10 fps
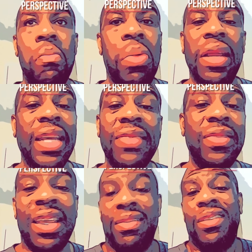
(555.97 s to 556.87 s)
but it just
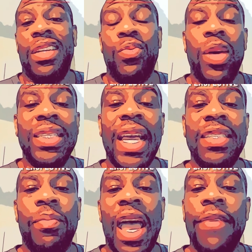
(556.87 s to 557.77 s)
it just wasn't as
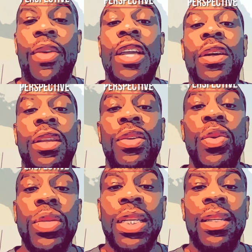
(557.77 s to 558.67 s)
impactful. I couldn't
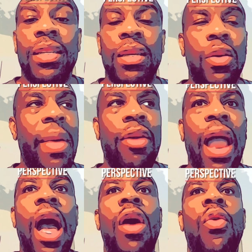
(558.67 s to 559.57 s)
use it. No matter
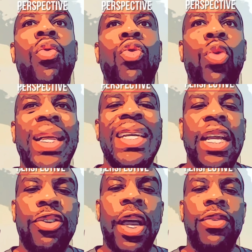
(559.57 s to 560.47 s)
how quickly I
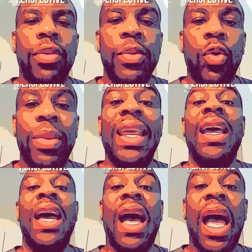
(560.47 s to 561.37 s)
tried to absorb it,
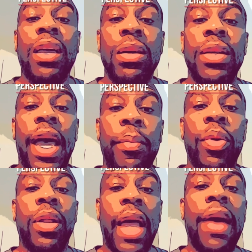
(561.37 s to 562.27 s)
I could not
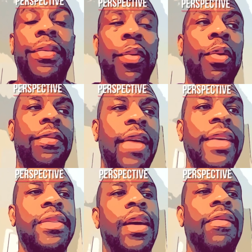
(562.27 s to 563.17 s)
put it out in the world
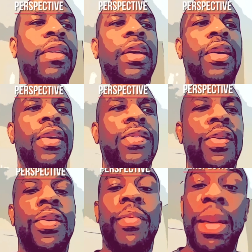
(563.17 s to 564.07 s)
fast enough.
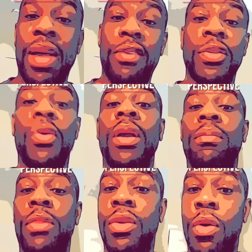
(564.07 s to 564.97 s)
So maybe I was
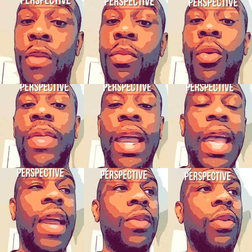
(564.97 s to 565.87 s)
going, you know, overboard in that
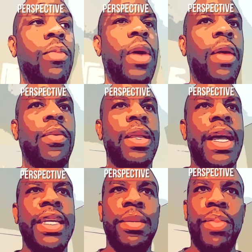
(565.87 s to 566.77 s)
category, but I
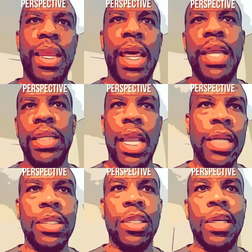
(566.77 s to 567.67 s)
realized that being an
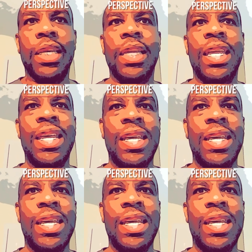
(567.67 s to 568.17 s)
education junkie,